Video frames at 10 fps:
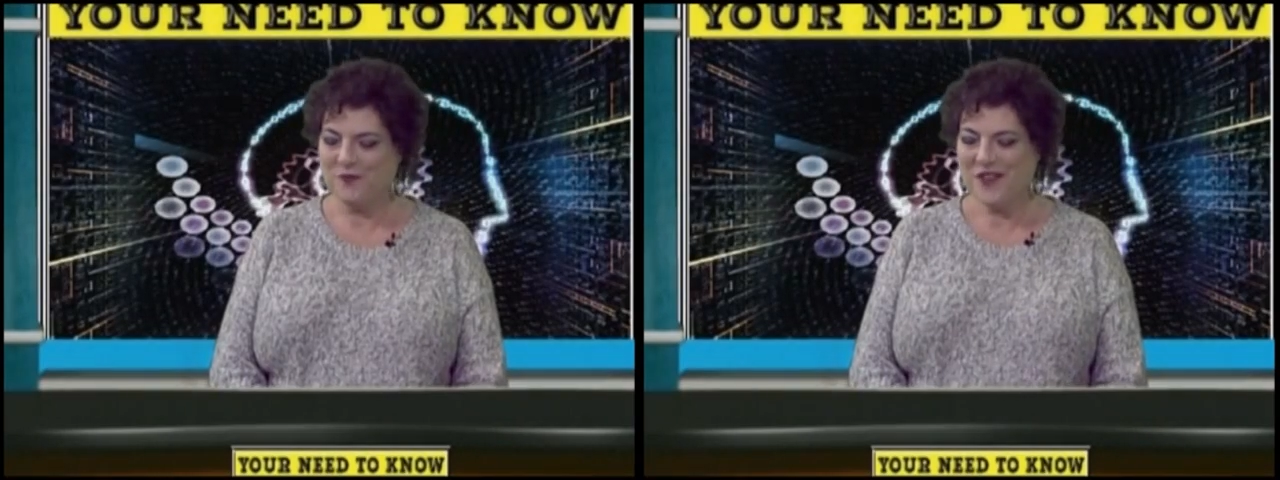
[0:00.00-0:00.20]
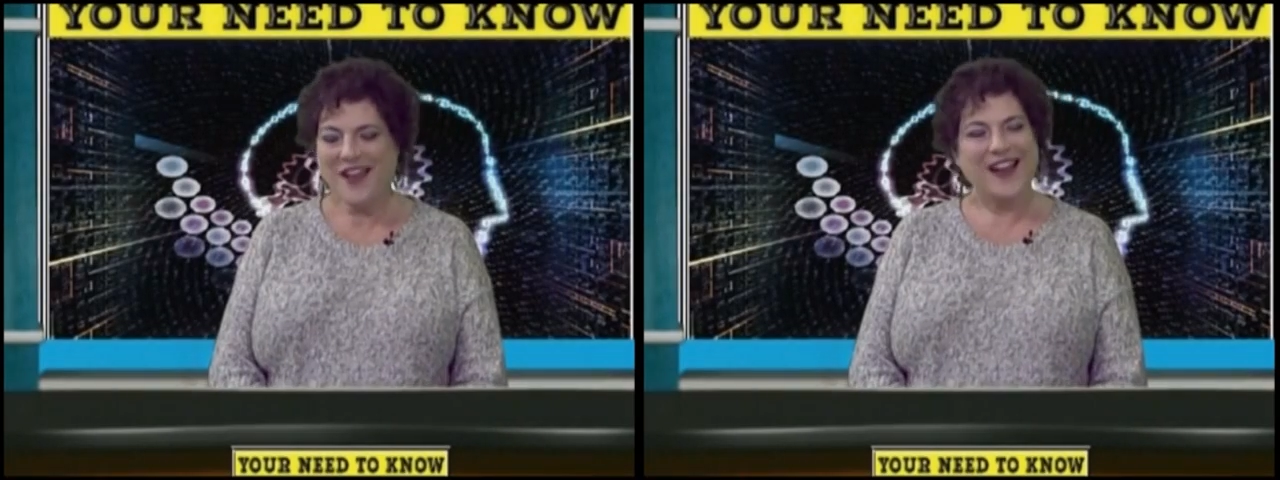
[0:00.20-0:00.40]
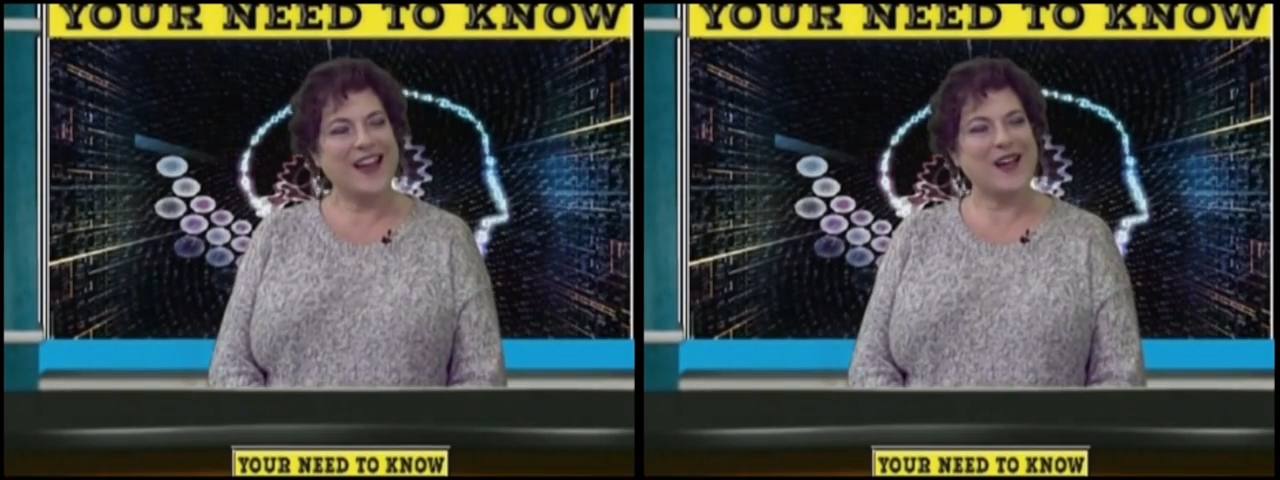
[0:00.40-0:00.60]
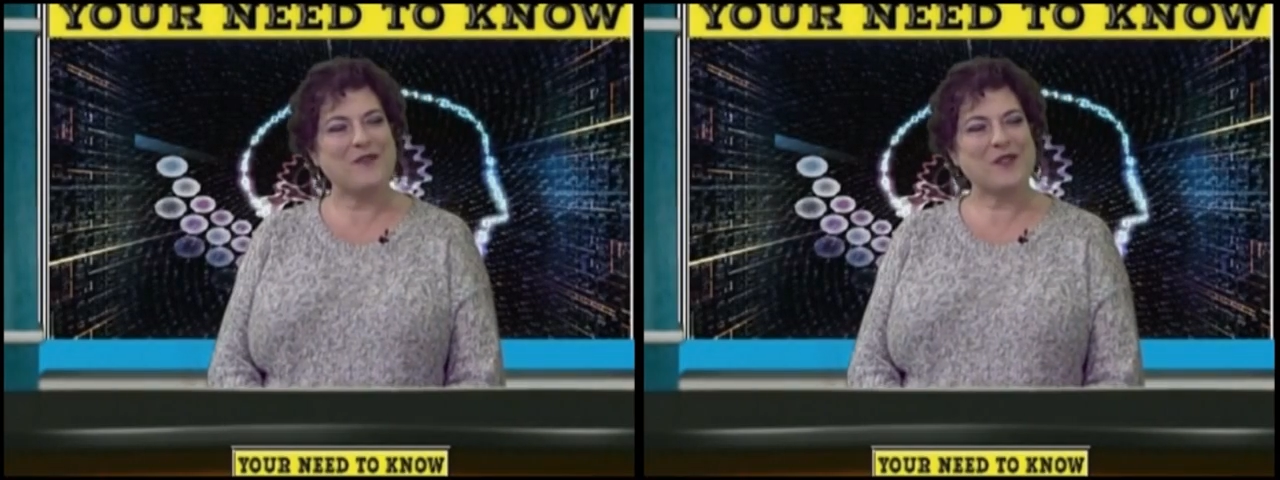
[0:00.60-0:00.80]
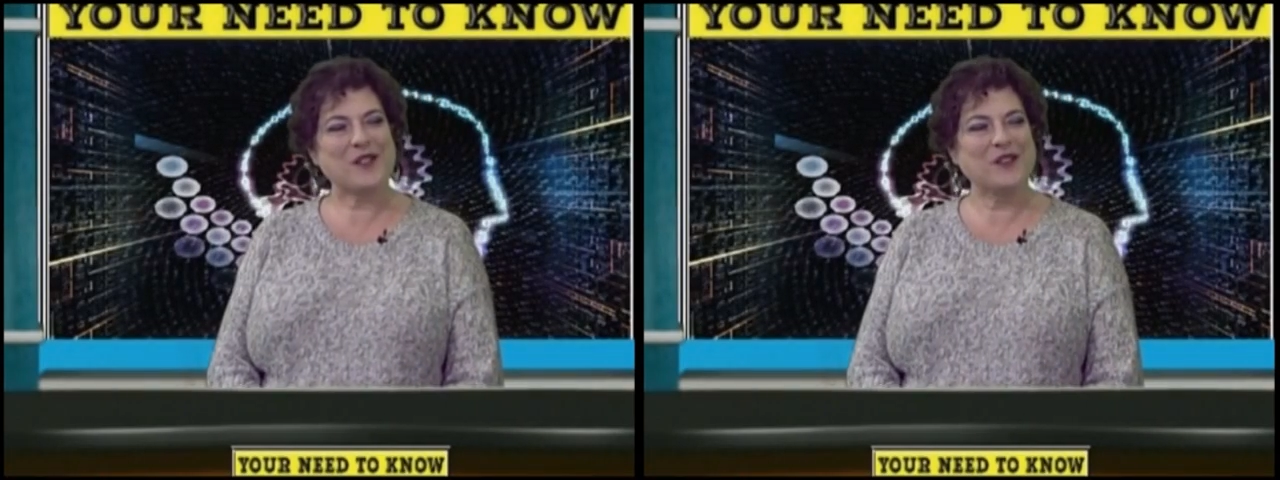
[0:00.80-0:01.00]
Right.
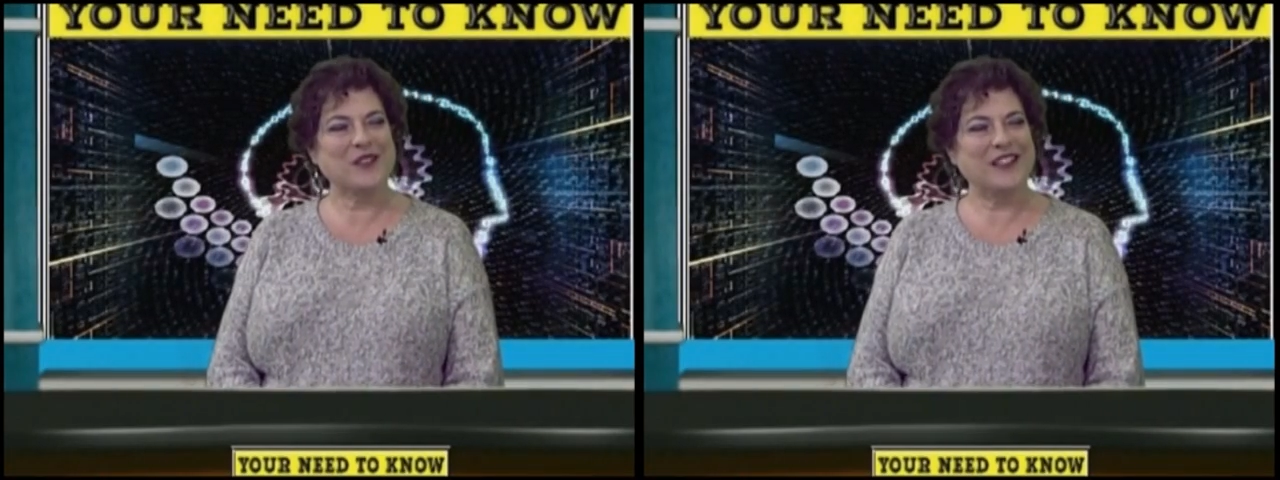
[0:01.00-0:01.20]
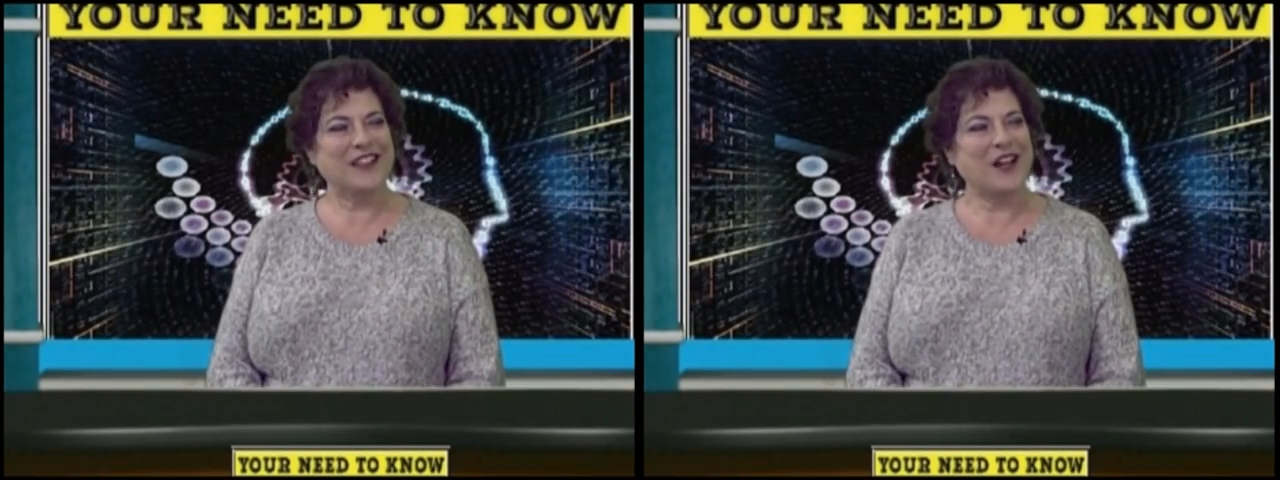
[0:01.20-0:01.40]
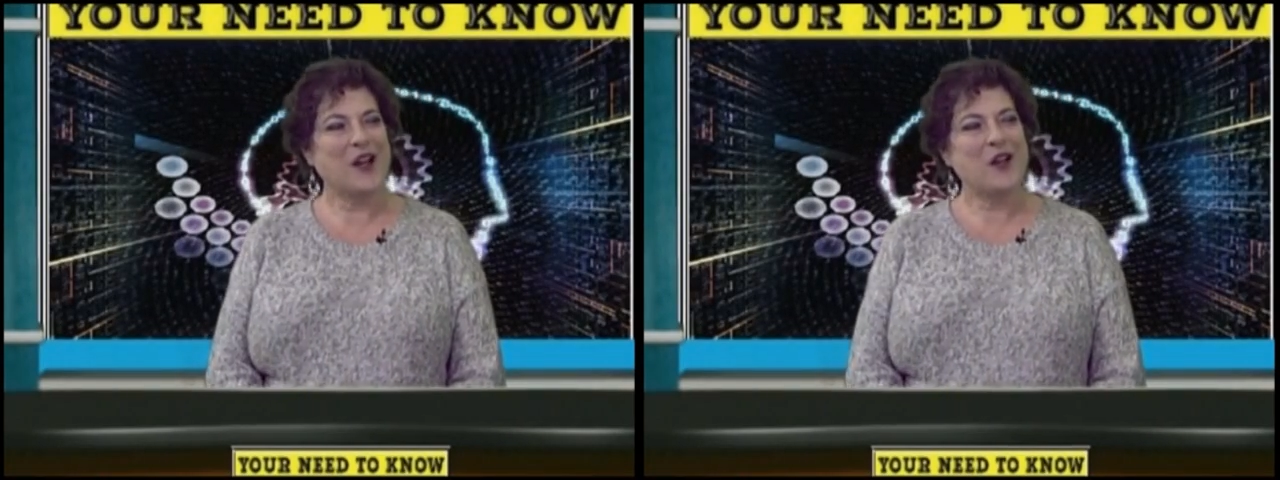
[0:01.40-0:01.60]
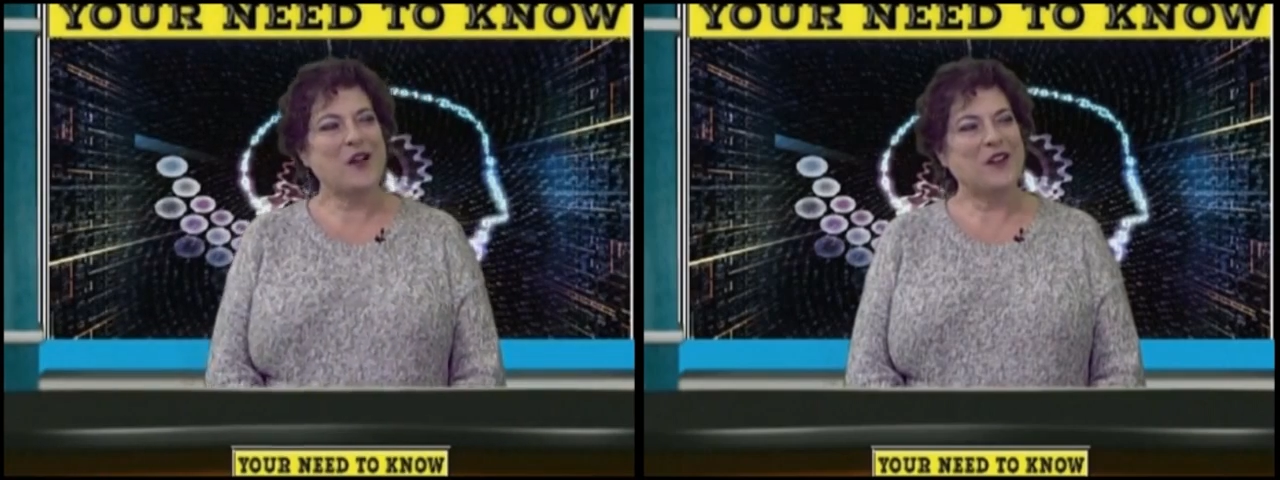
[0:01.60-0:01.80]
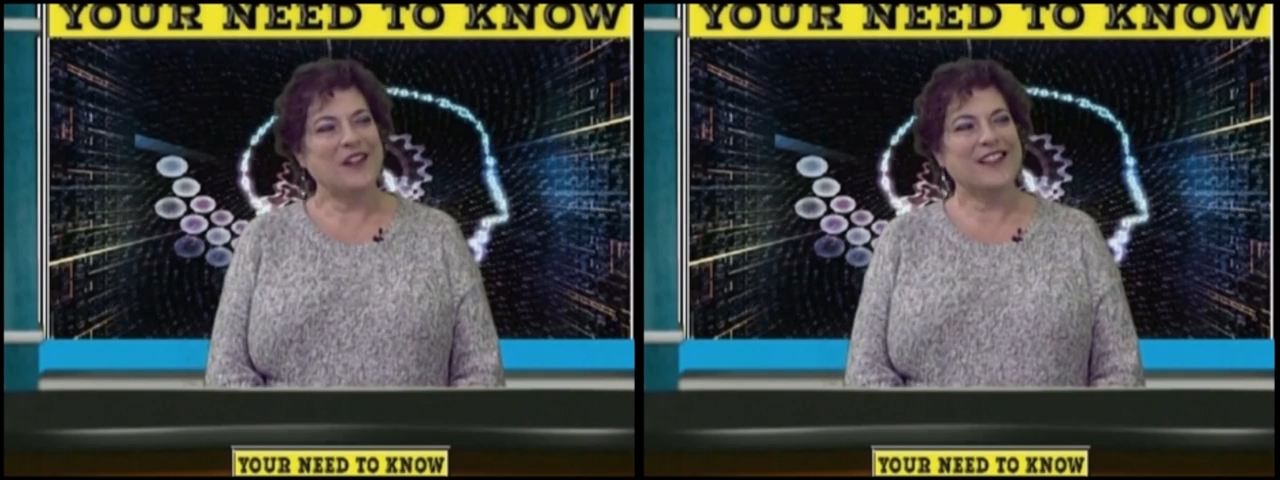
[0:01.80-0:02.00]
Absolutely.
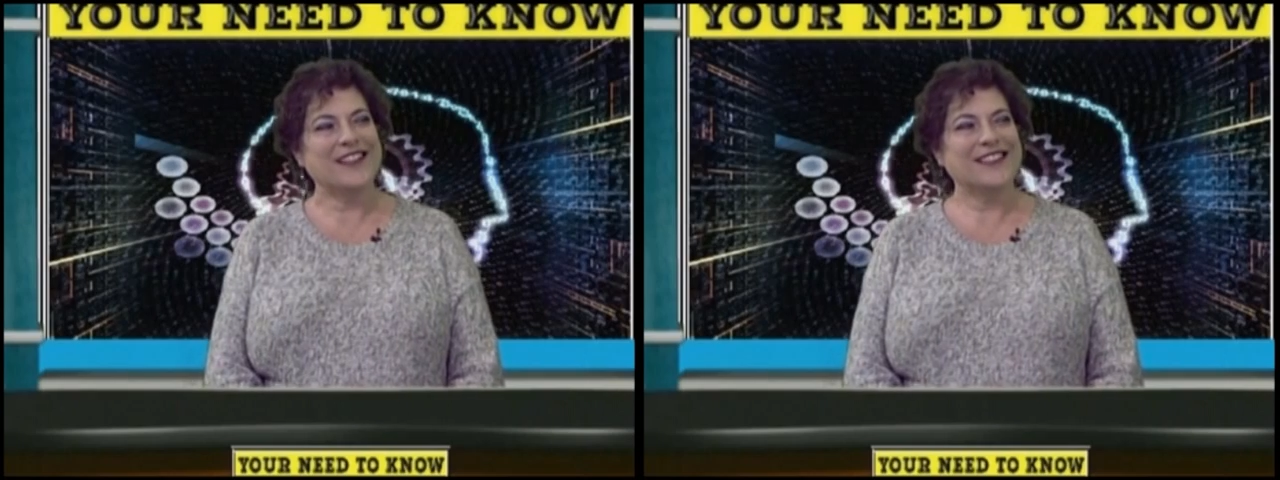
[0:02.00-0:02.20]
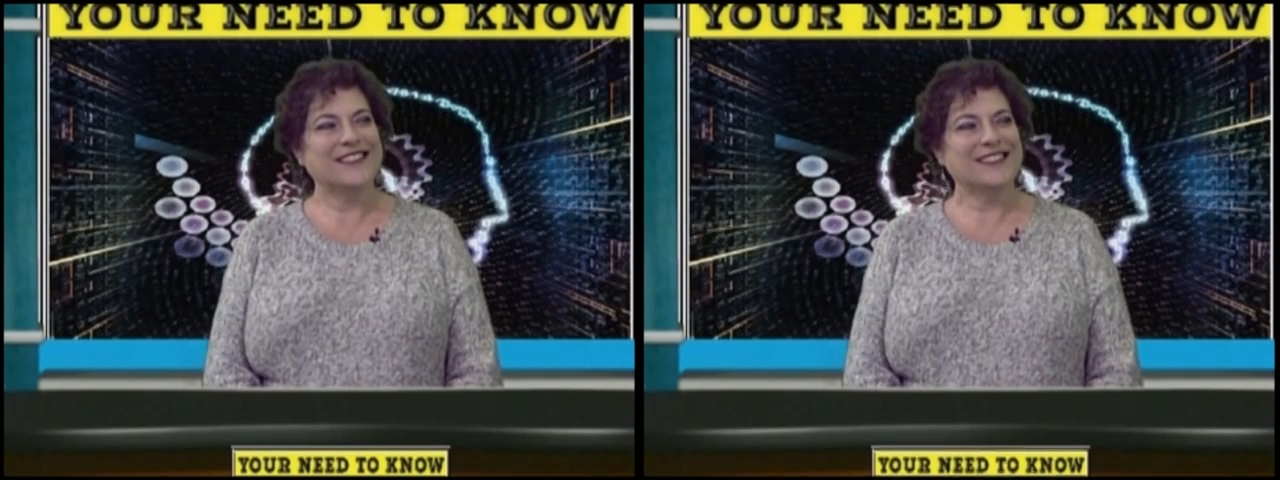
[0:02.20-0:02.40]
So exercise is